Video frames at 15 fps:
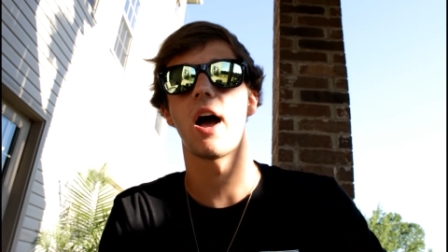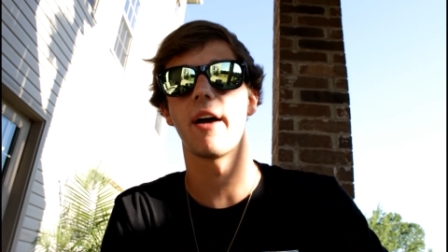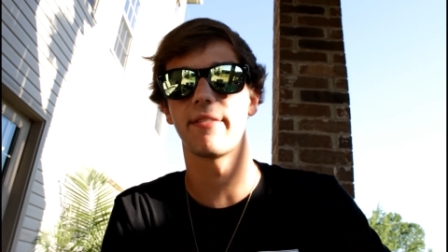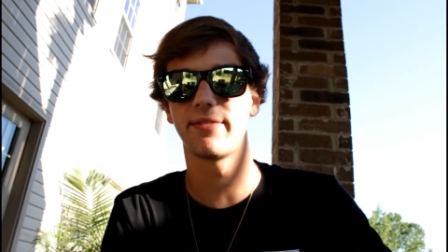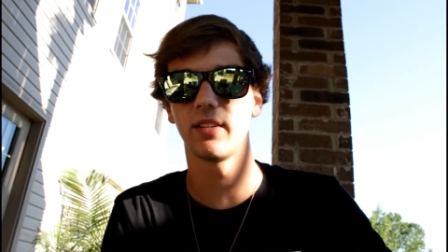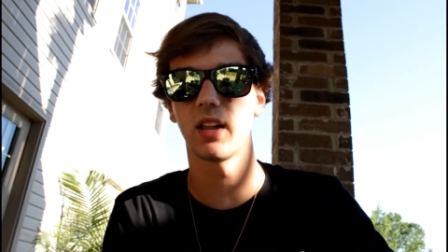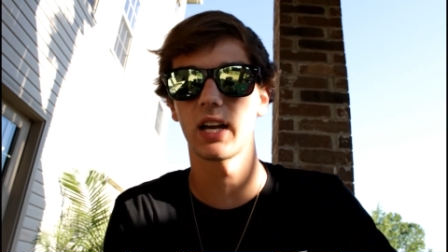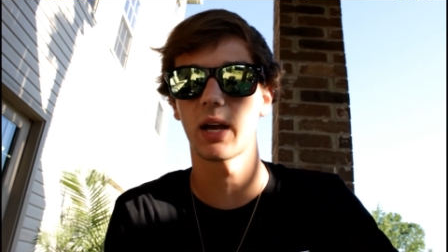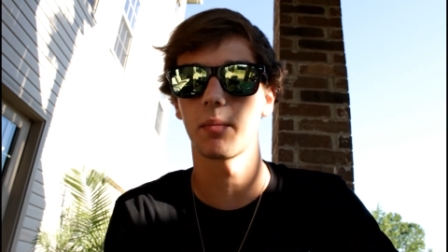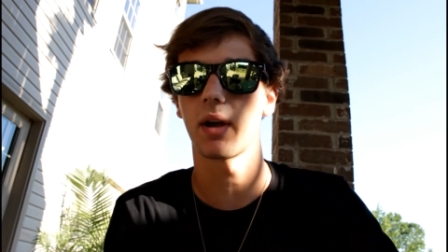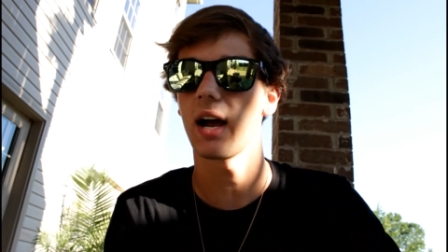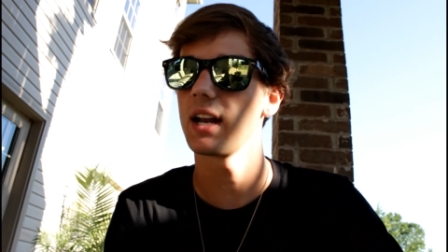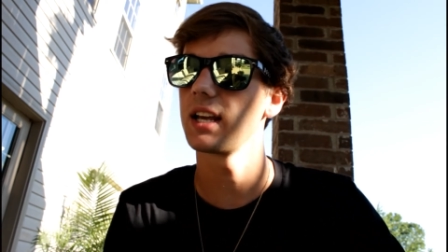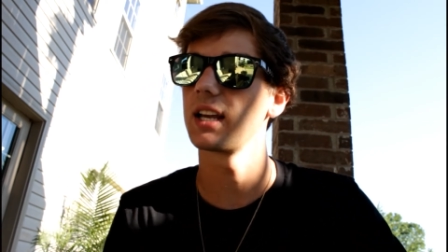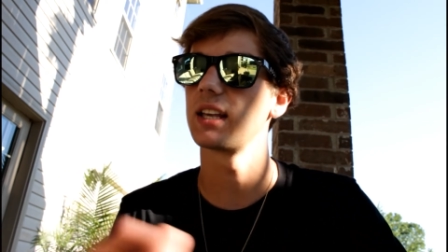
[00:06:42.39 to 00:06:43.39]
I feel like I'm
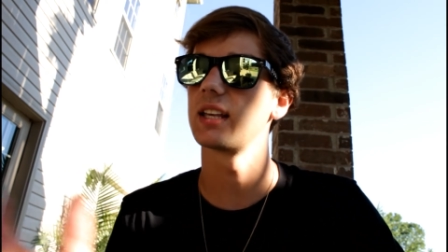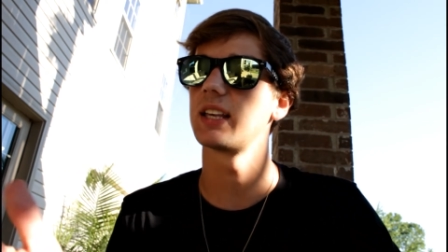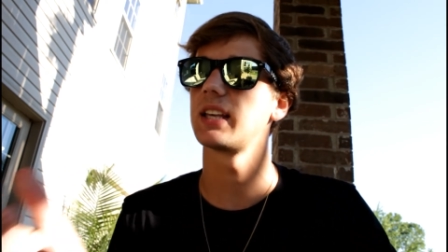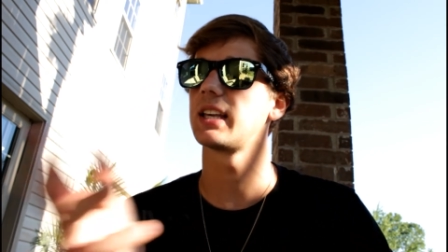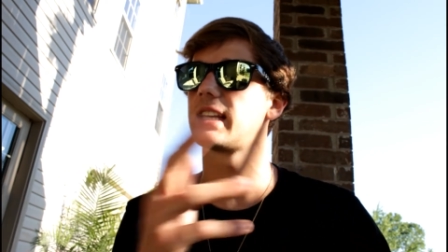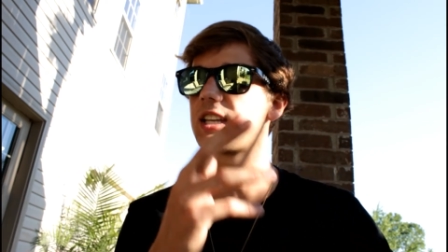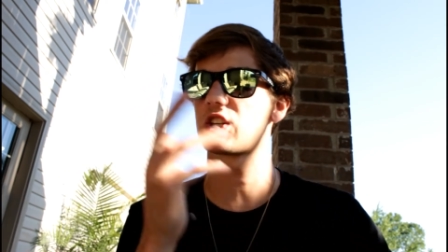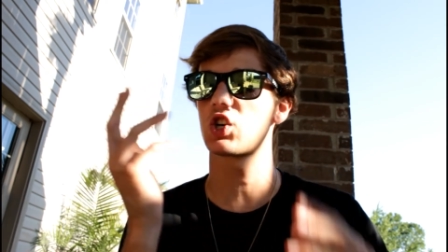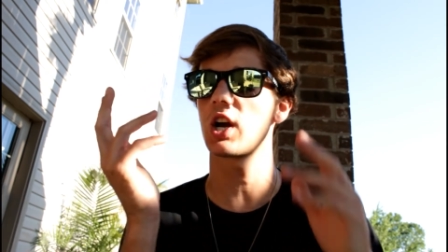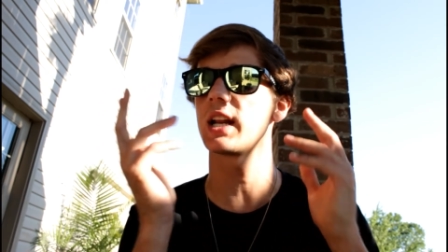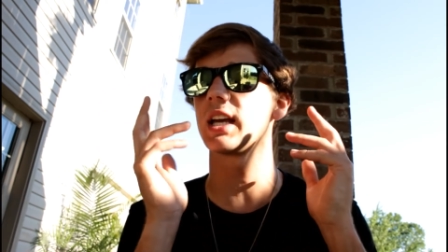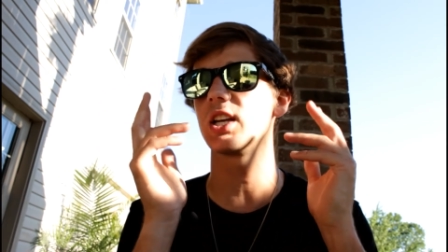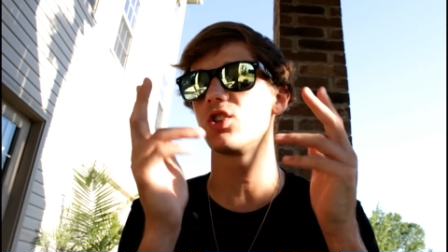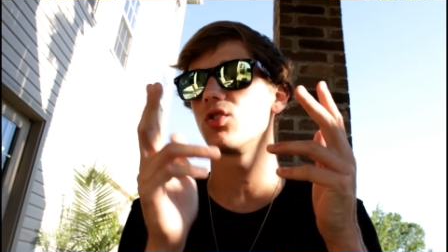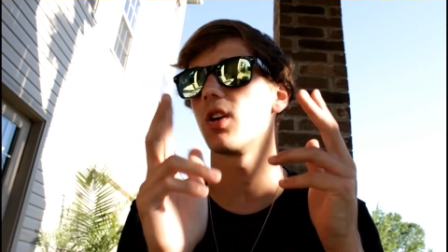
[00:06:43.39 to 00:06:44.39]
kind of trying
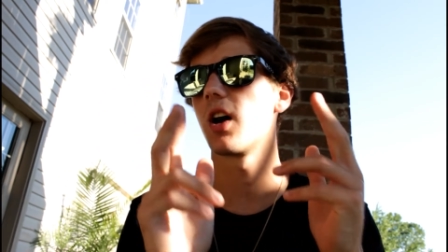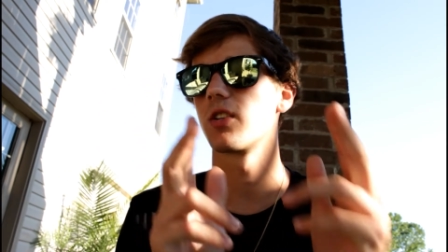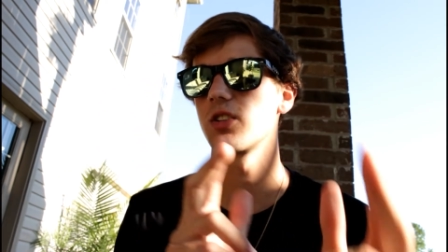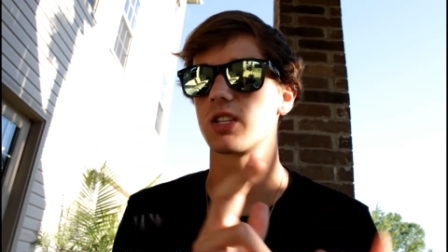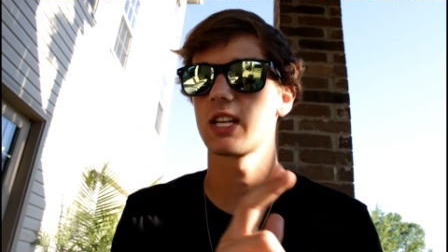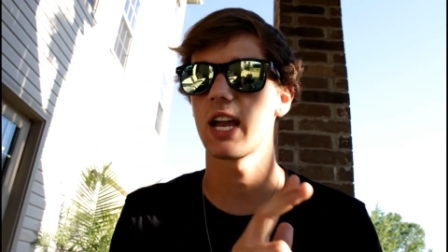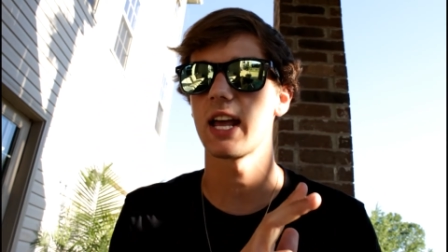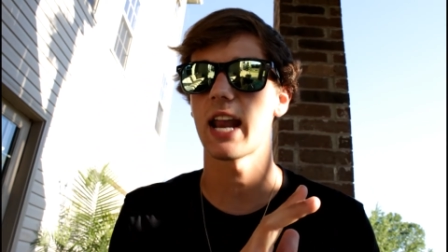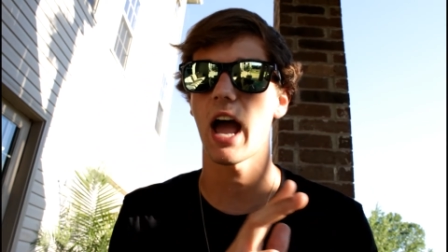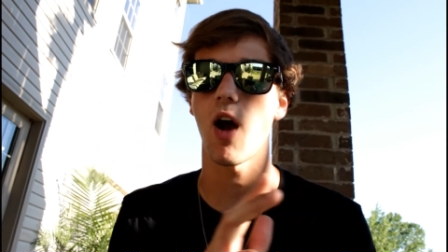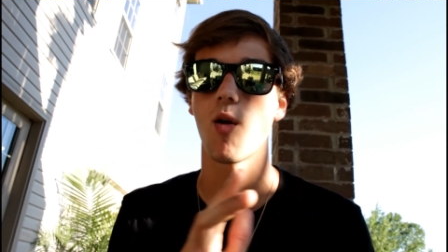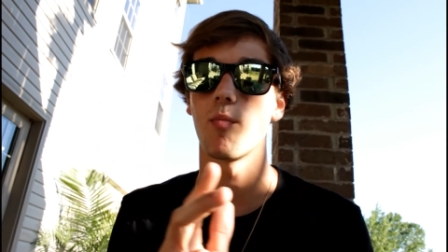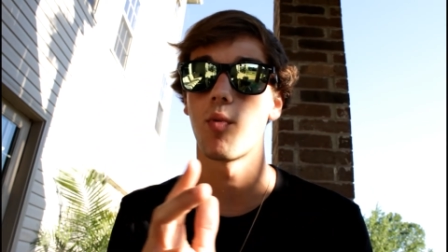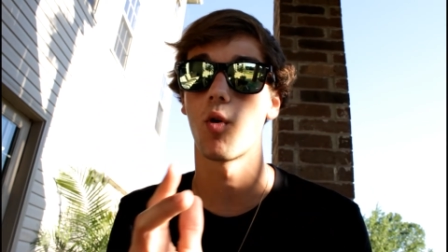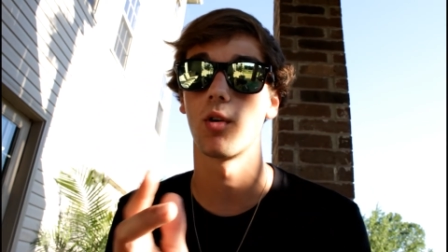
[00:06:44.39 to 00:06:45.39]
to get you to understand
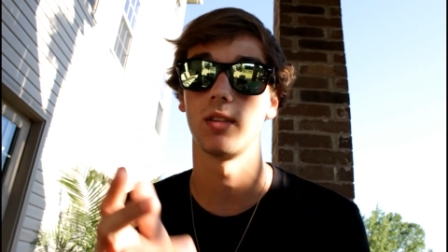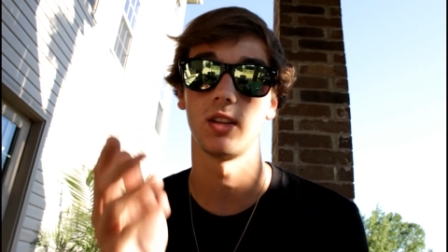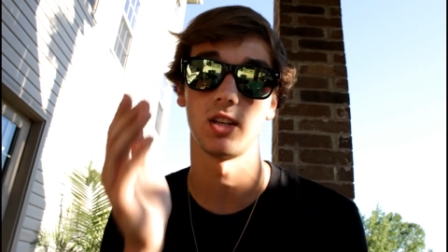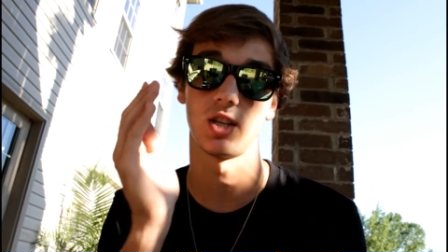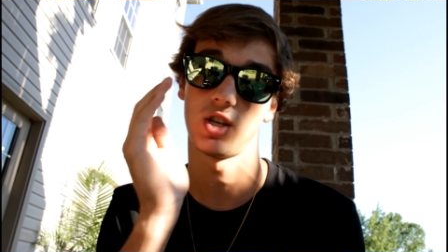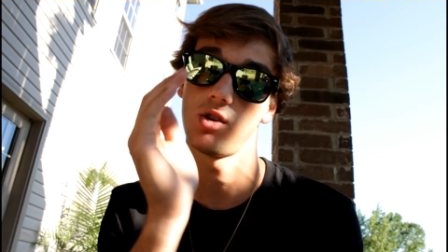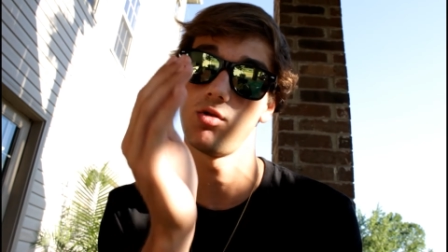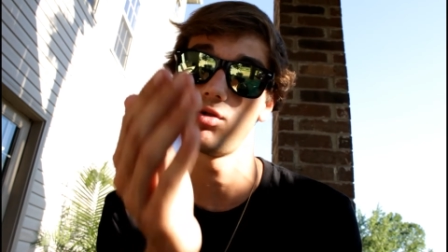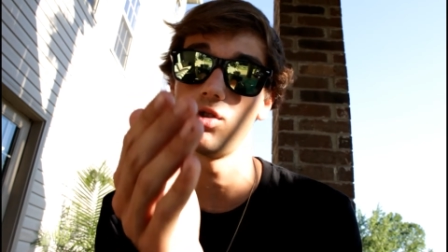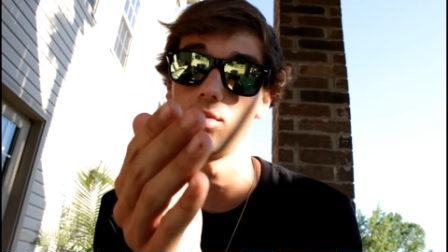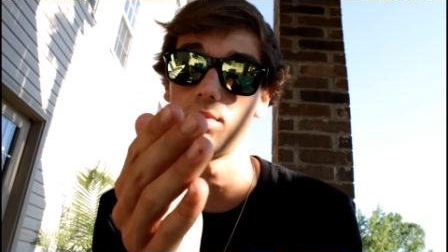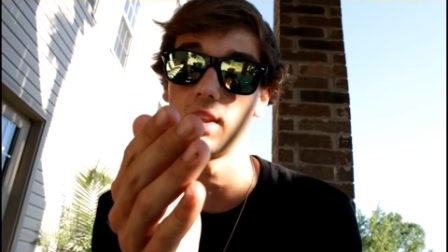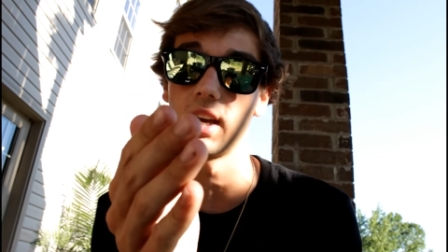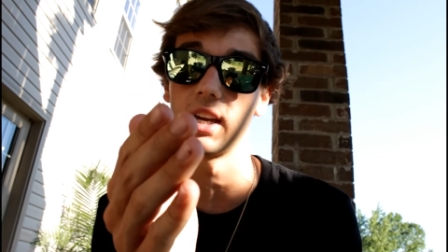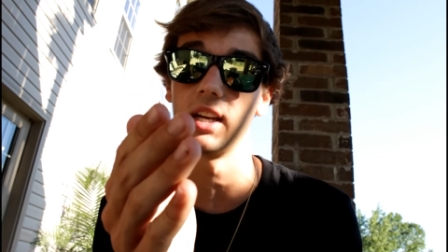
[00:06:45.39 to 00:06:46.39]
how important this
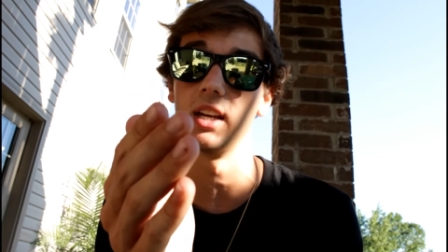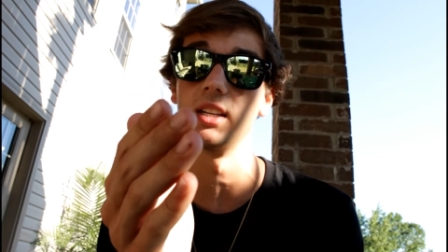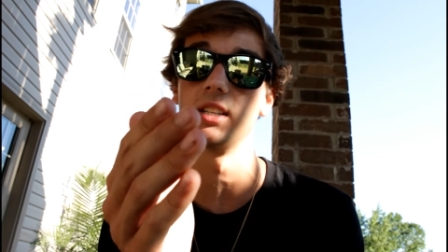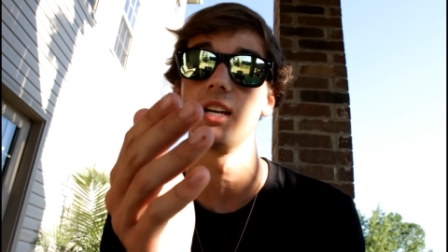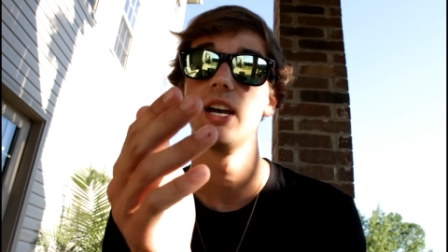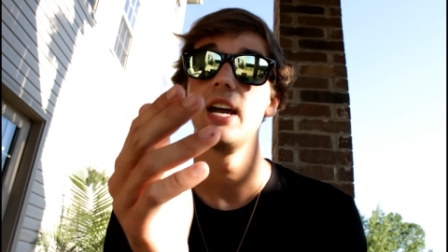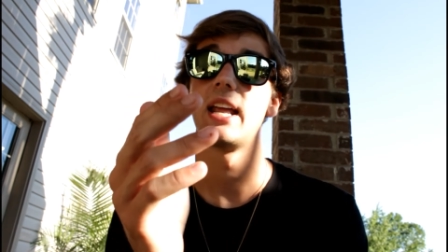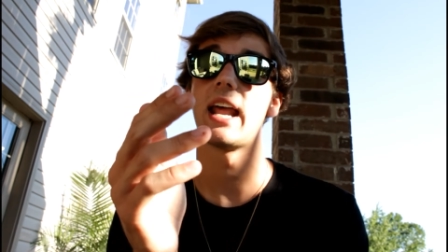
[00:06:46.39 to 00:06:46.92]
YouTube thing is